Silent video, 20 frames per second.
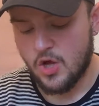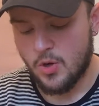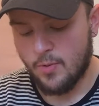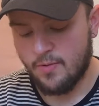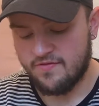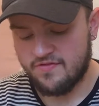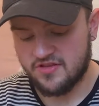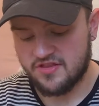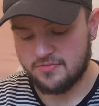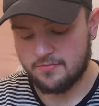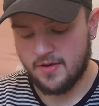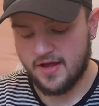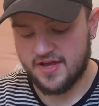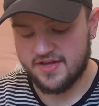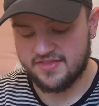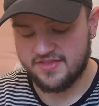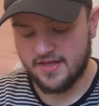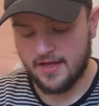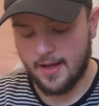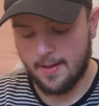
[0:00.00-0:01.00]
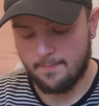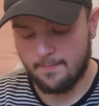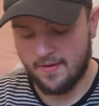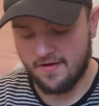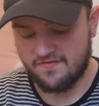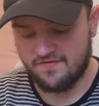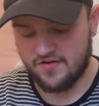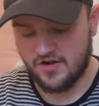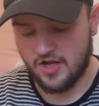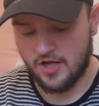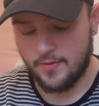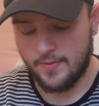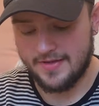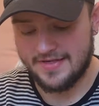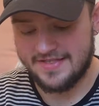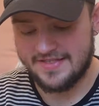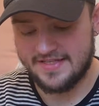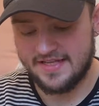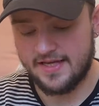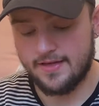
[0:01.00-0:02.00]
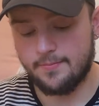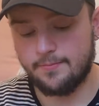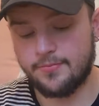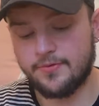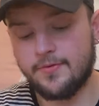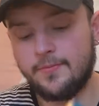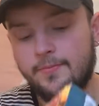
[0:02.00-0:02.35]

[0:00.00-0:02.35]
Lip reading: with a spicy buffalo dip.